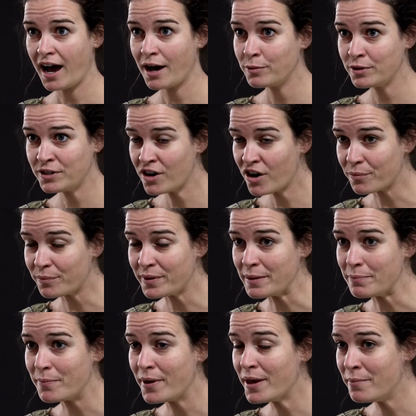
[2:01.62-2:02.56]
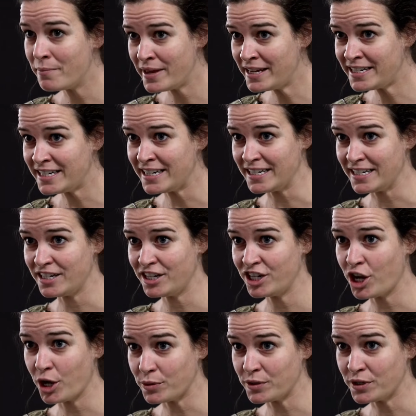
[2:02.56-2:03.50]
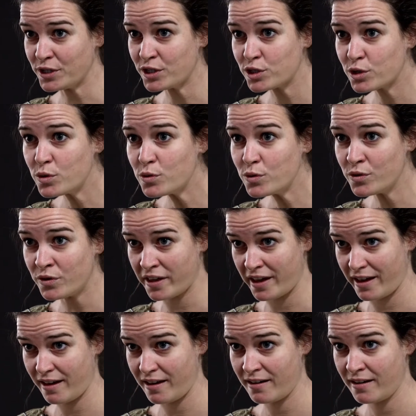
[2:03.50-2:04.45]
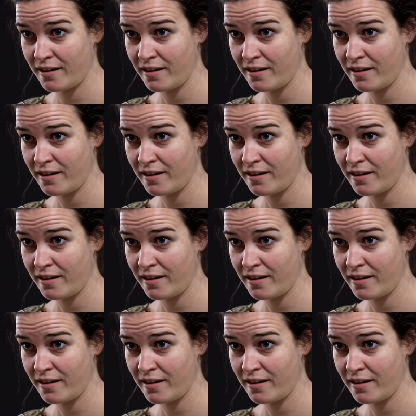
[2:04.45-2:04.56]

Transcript: I would not be permitted to go to school there.